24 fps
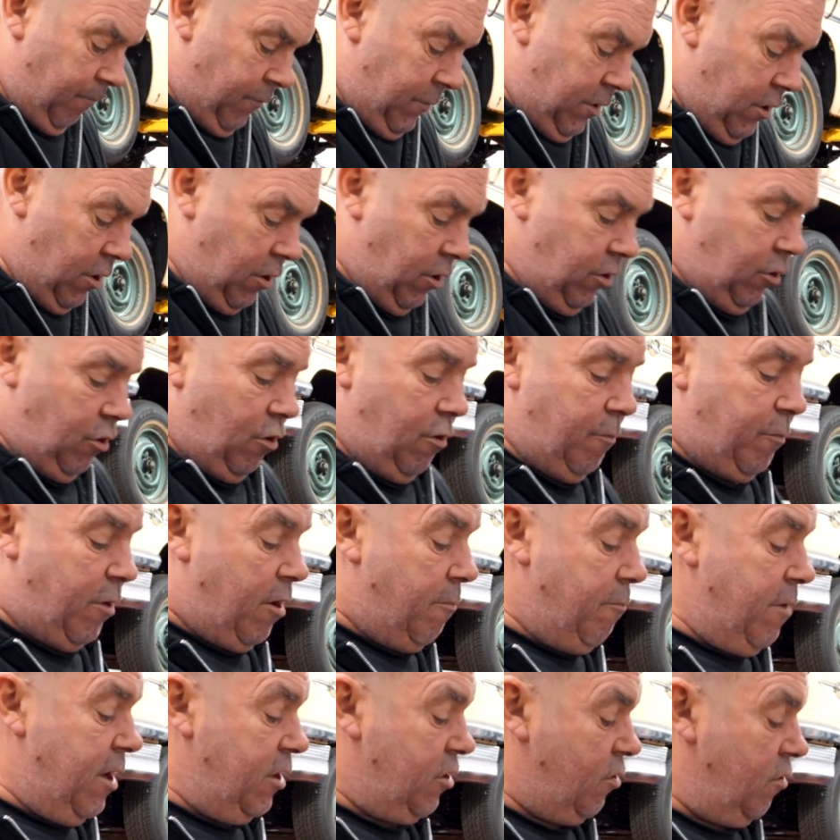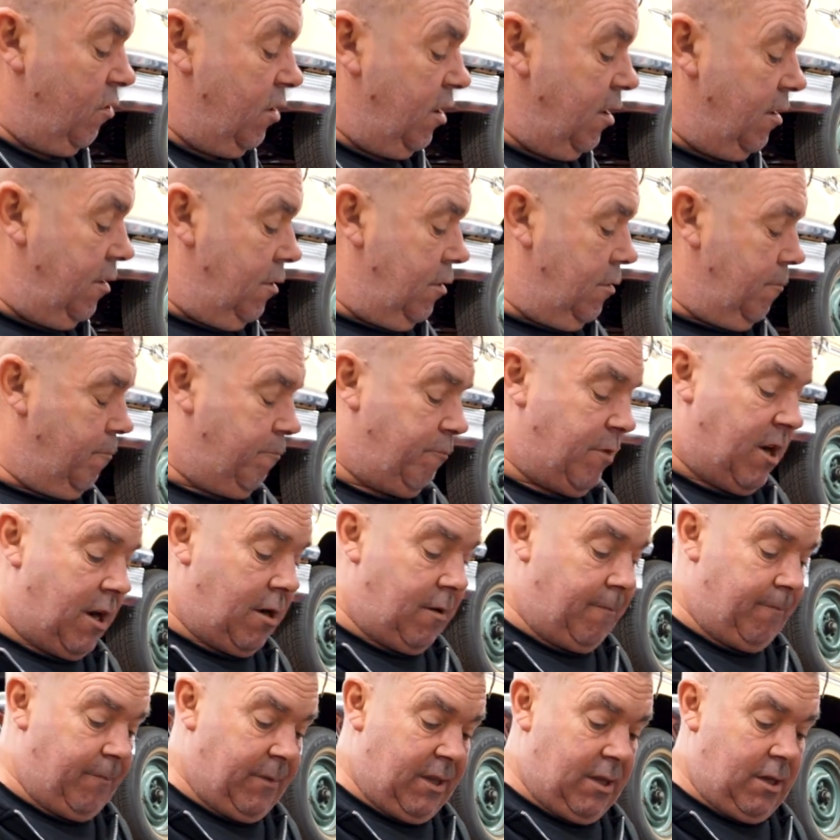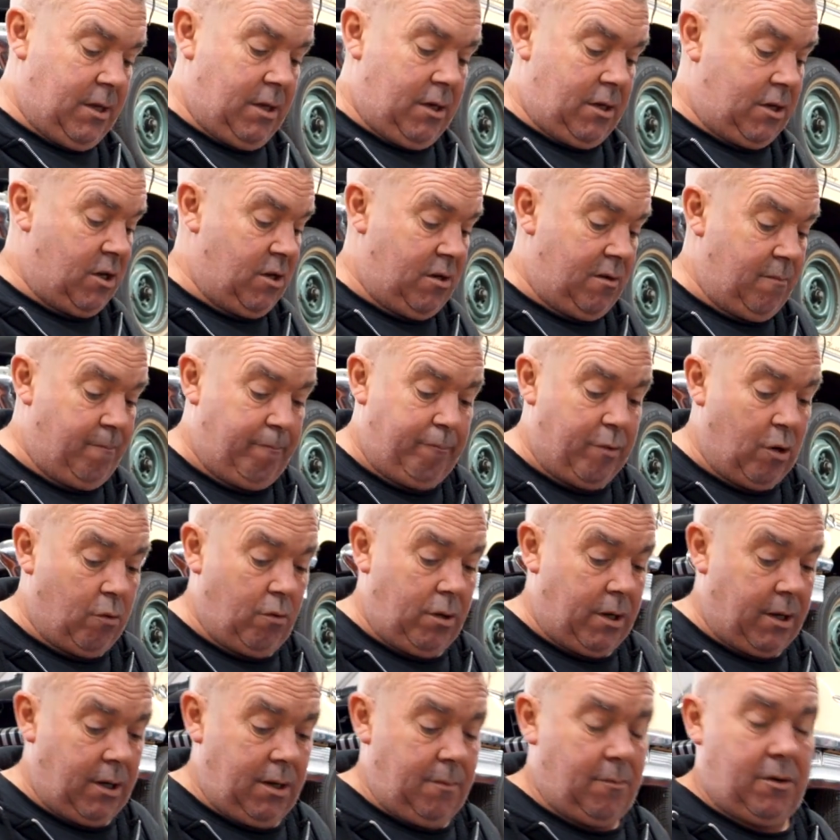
You can do it by measuring it, but it's just a ball ache.